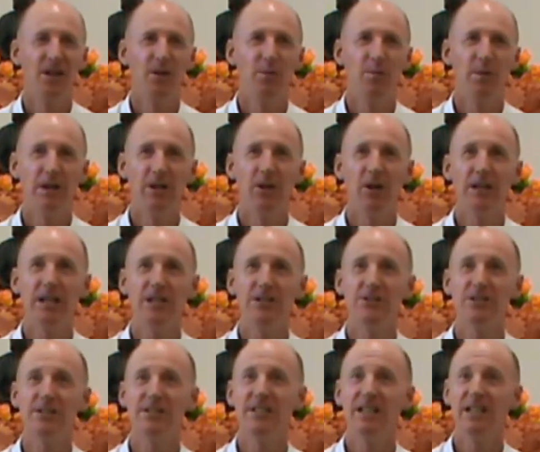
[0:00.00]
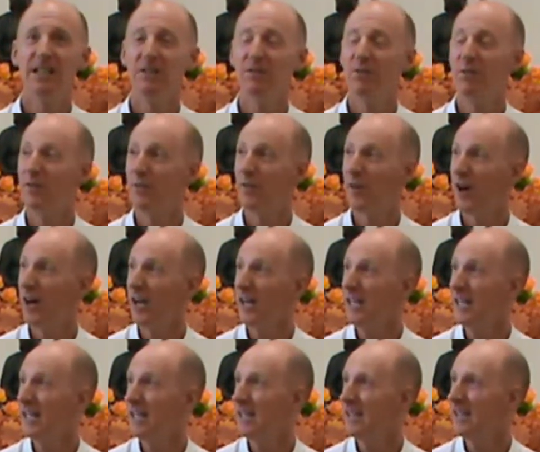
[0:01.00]
We're not interested in
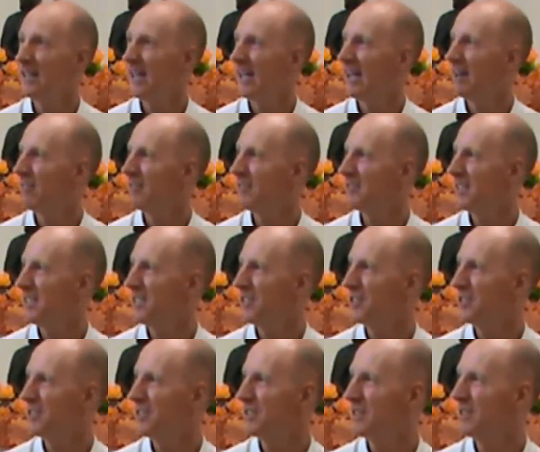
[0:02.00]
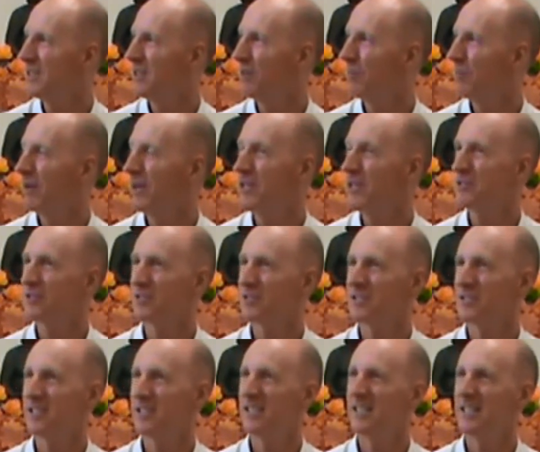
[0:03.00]
fighting our attention, we're
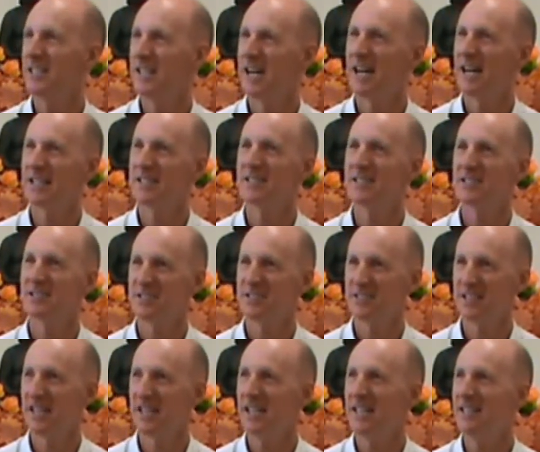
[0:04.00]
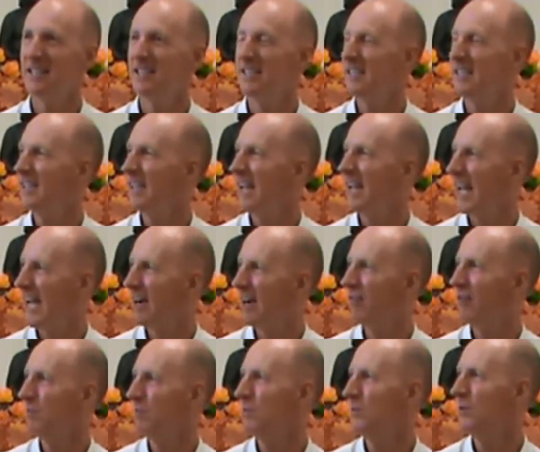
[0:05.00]
interested in understanding
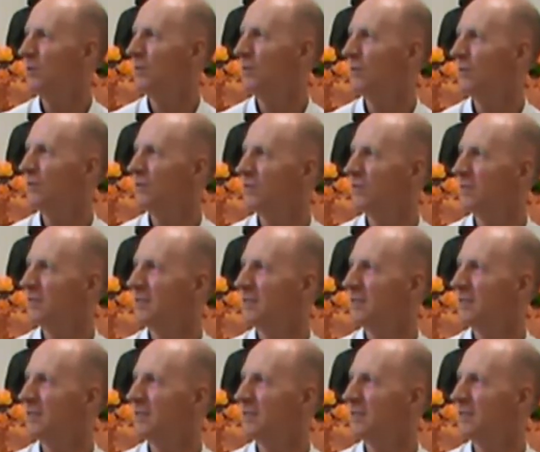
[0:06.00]
how it moves.